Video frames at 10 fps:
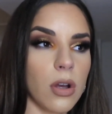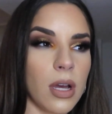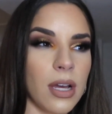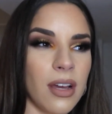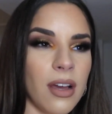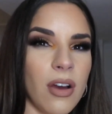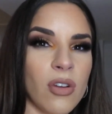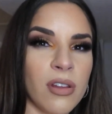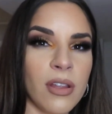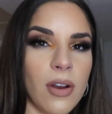a
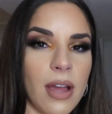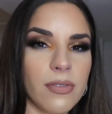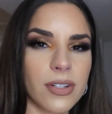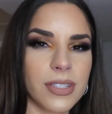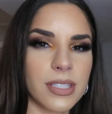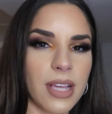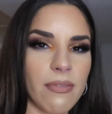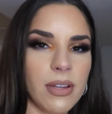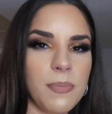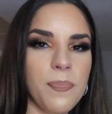little after
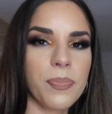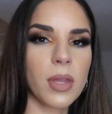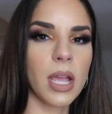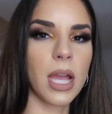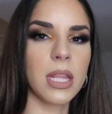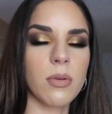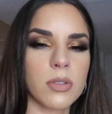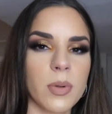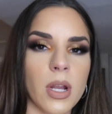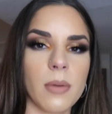7. And then
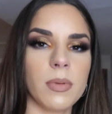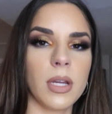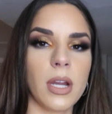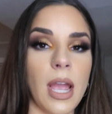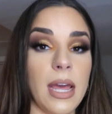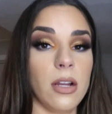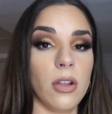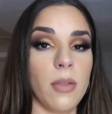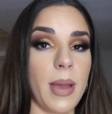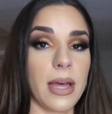once we got up there, I had to go
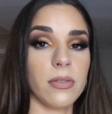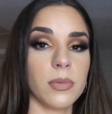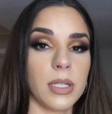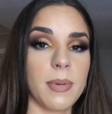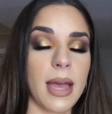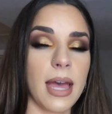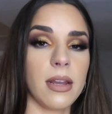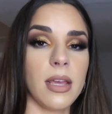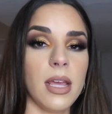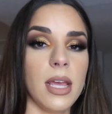to the bathroom really
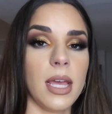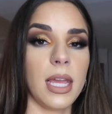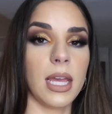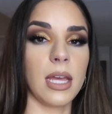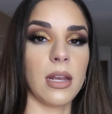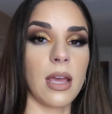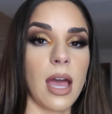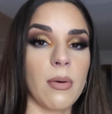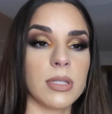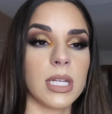bad. And
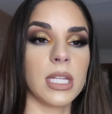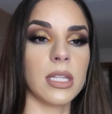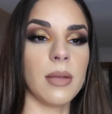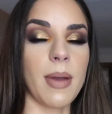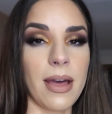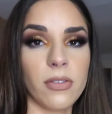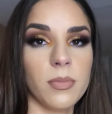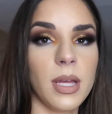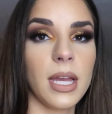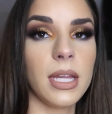I was in the
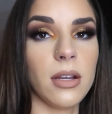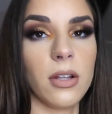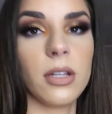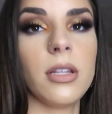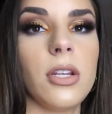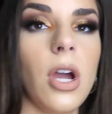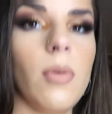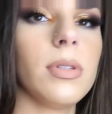bathroom line. Hold on, the dog